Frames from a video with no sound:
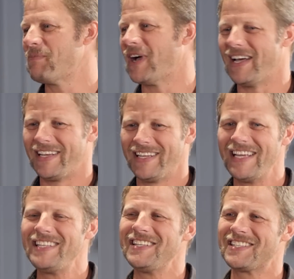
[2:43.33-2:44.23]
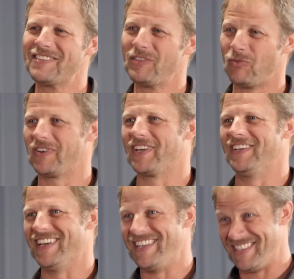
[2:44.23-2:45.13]
Come on, 1970.
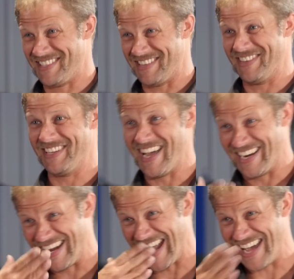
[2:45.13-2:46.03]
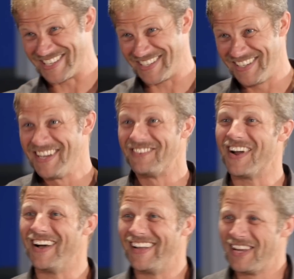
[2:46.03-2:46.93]
Okay, 1979. I got gotcha. you. Right.
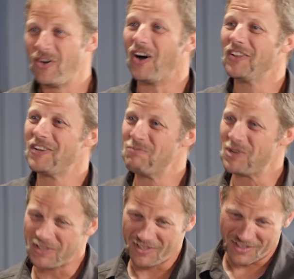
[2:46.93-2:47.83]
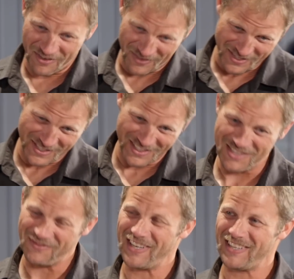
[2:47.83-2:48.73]
Right. All the emission stuff. This thing
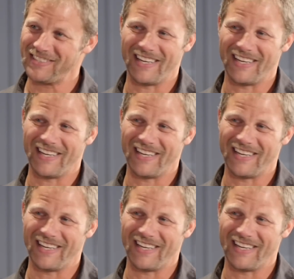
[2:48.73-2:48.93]
is fast.